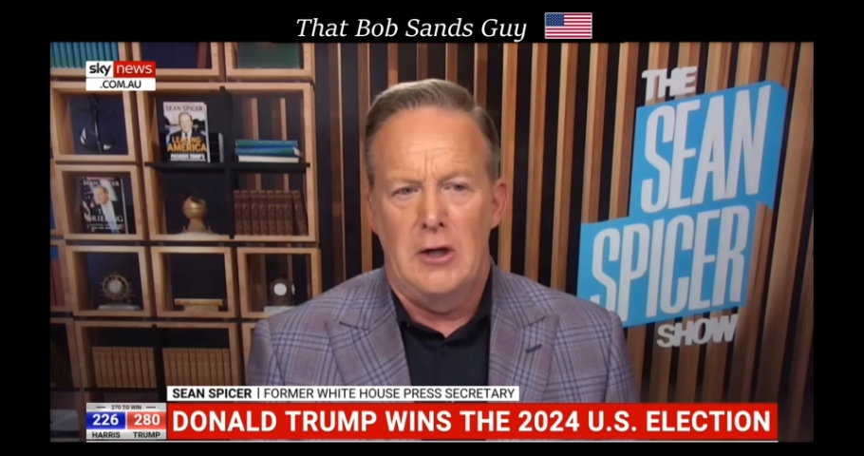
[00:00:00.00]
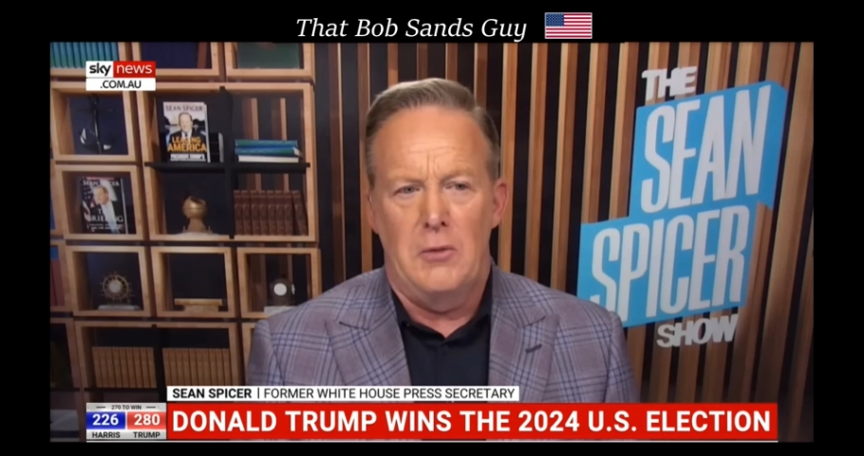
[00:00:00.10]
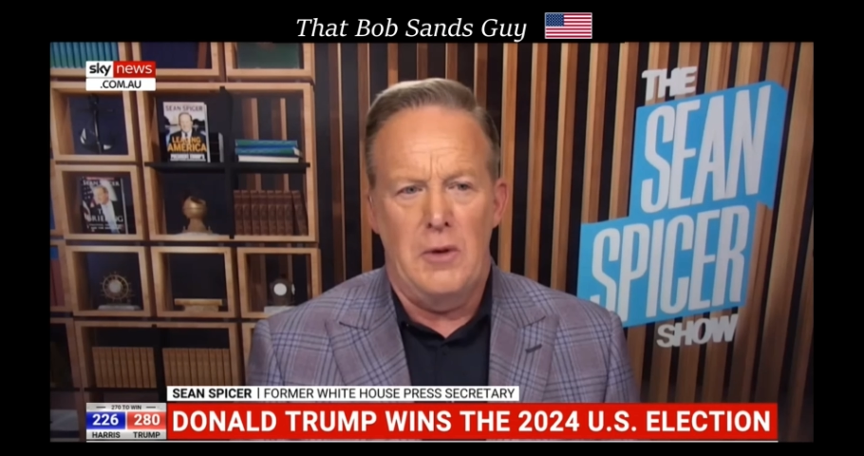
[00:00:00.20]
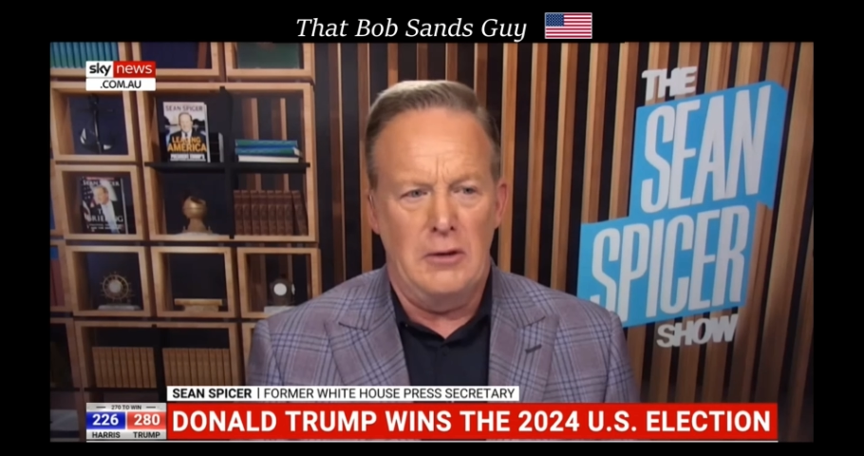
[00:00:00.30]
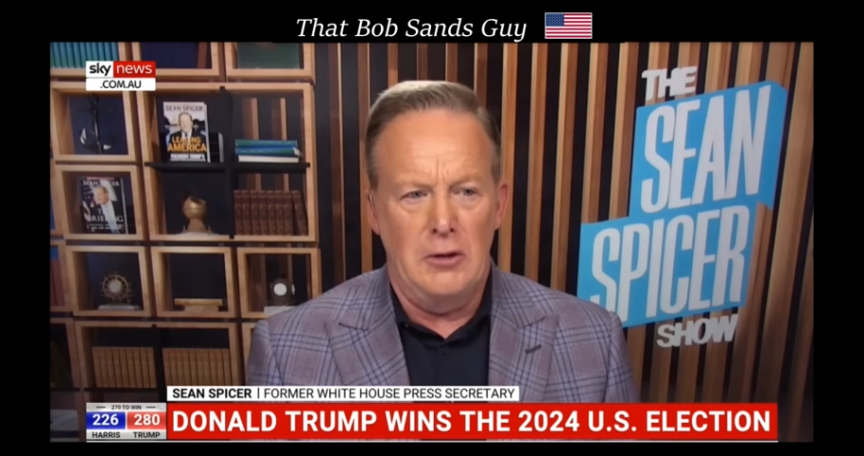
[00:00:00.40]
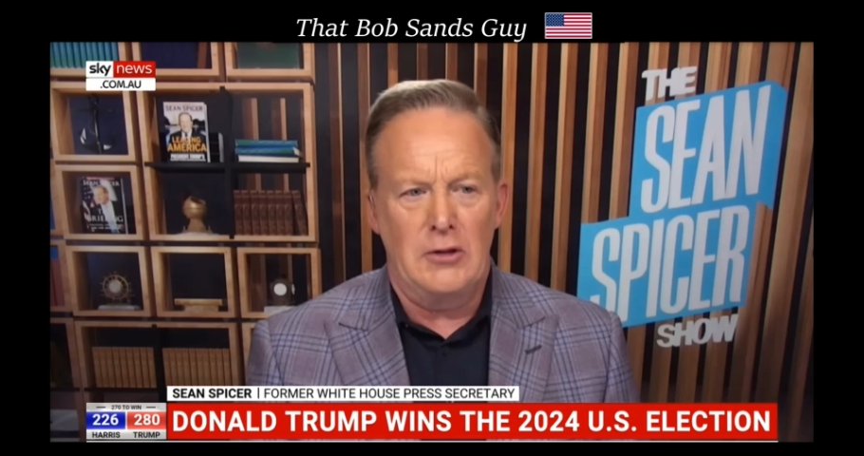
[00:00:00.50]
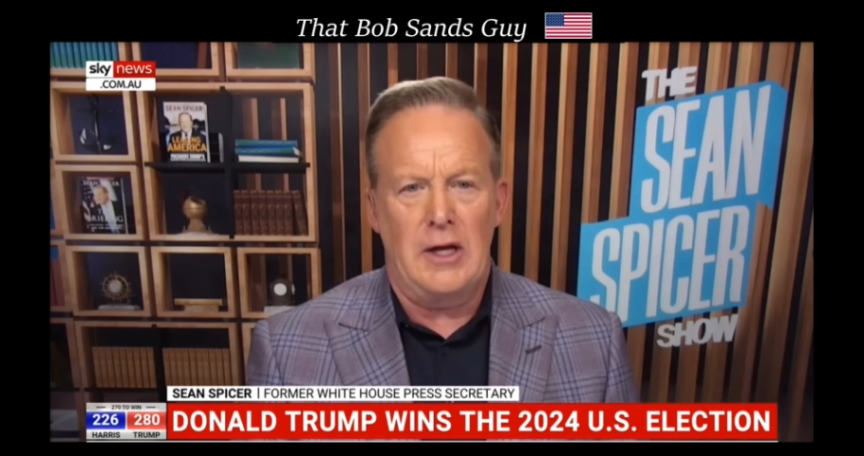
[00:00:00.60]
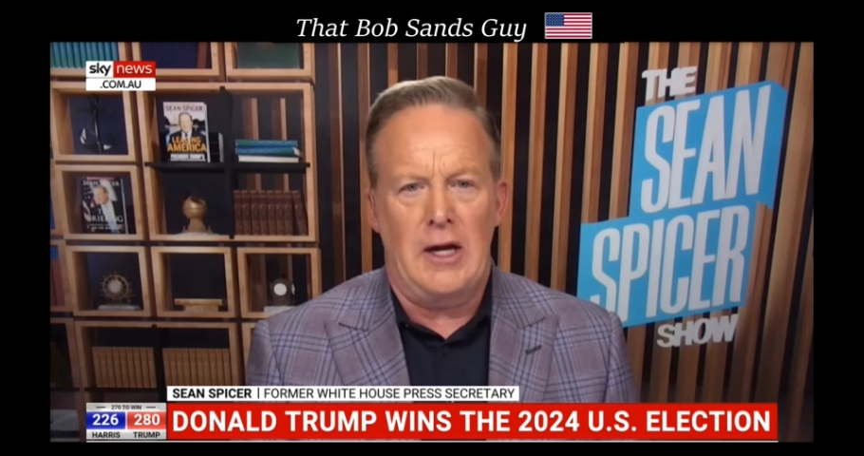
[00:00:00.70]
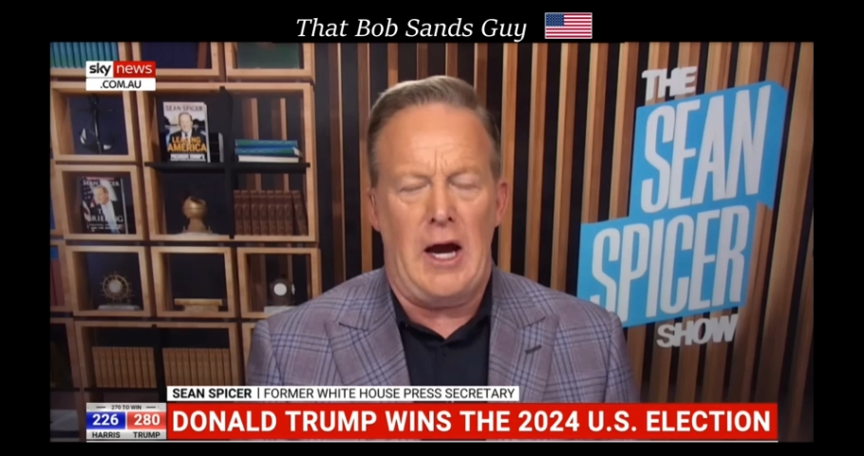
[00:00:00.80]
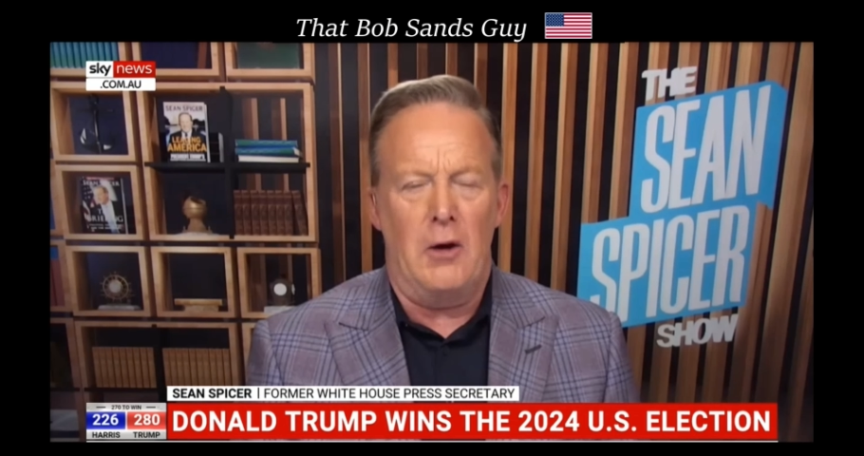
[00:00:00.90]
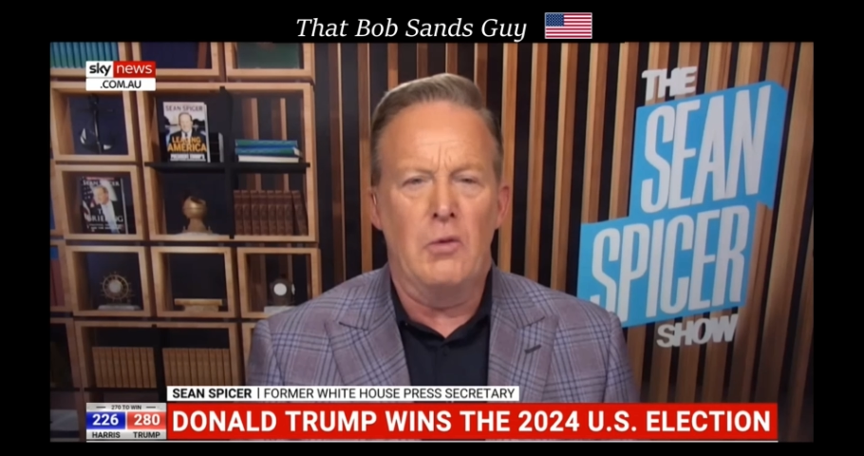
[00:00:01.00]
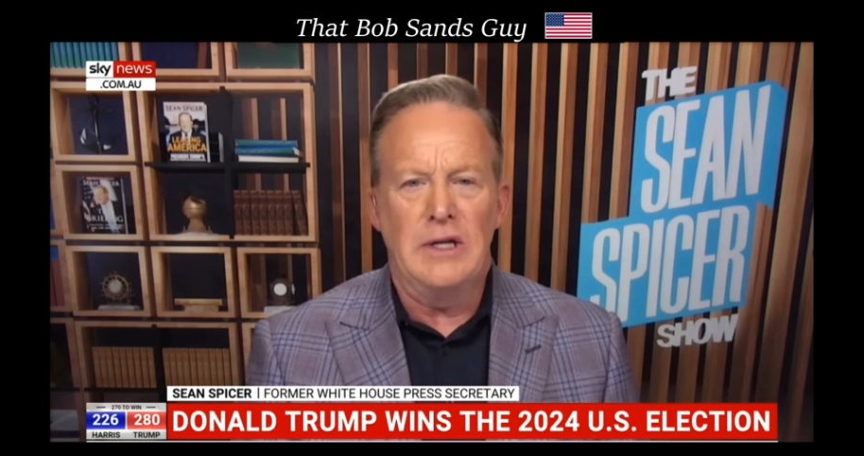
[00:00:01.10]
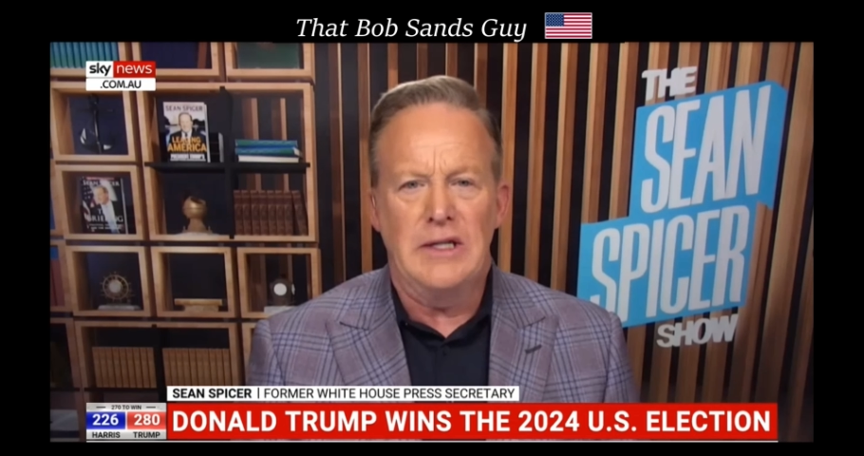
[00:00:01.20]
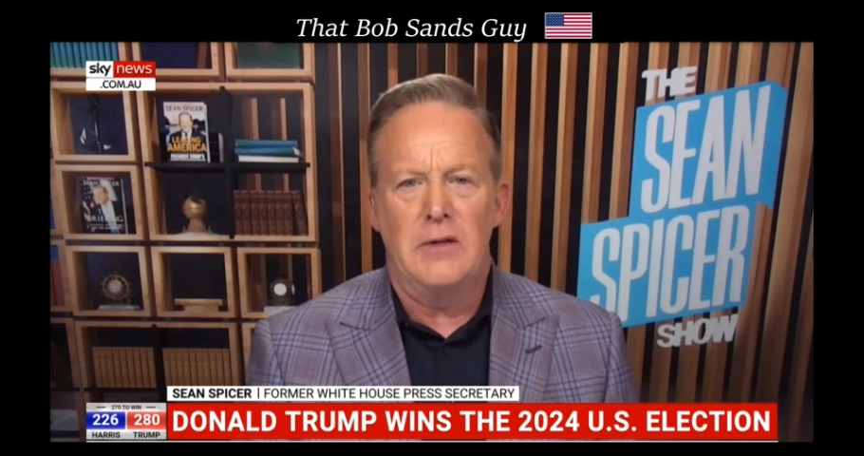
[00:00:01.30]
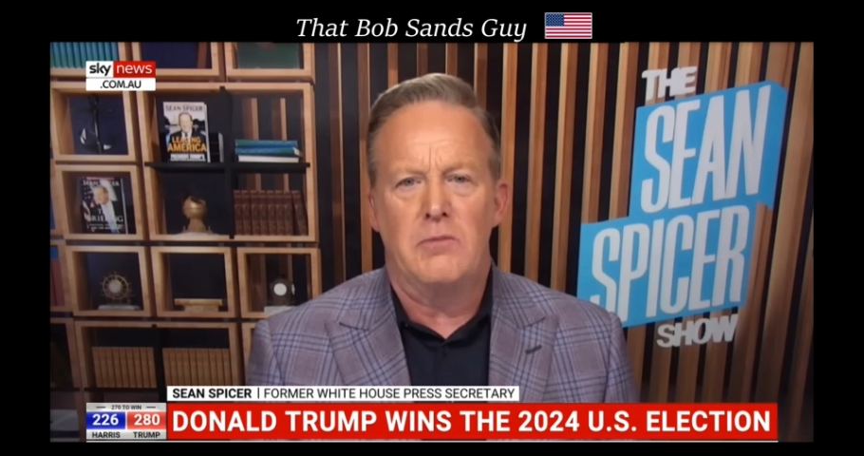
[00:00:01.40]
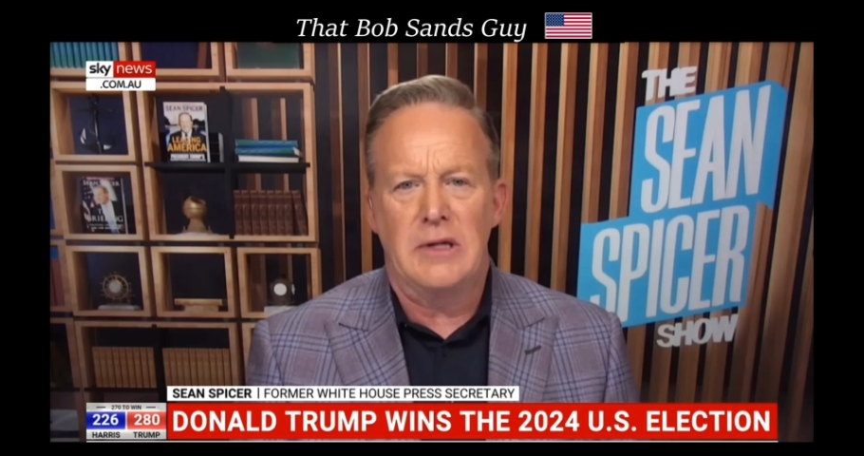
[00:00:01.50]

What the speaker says: We looked at how we did